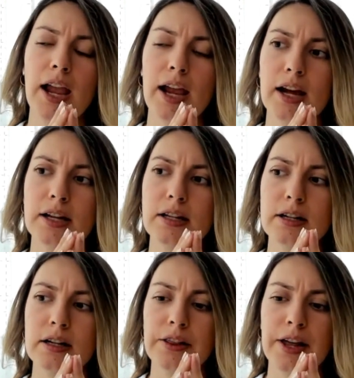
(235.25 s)
And
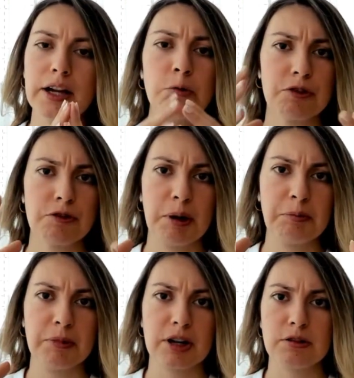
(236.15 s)
then we
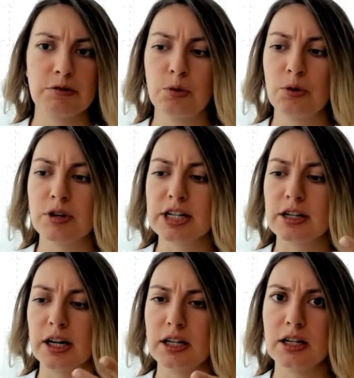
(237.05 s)
remembered, of course,
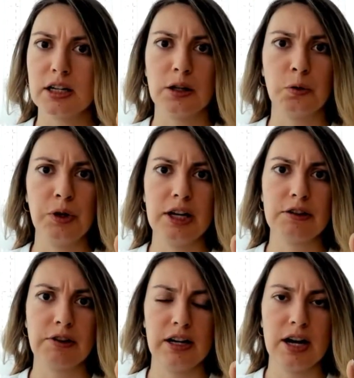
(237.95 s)
that we
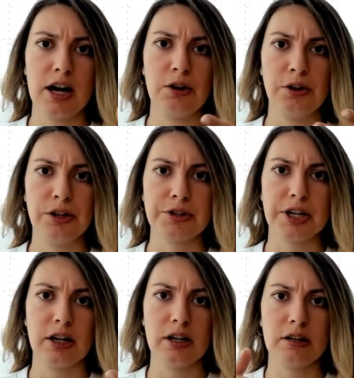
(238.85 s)
are right now
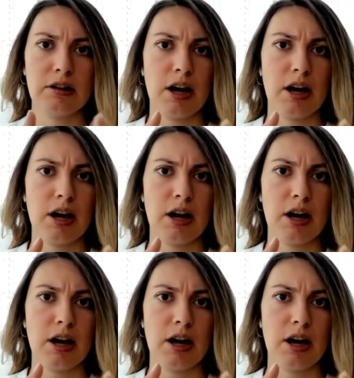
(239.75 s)
using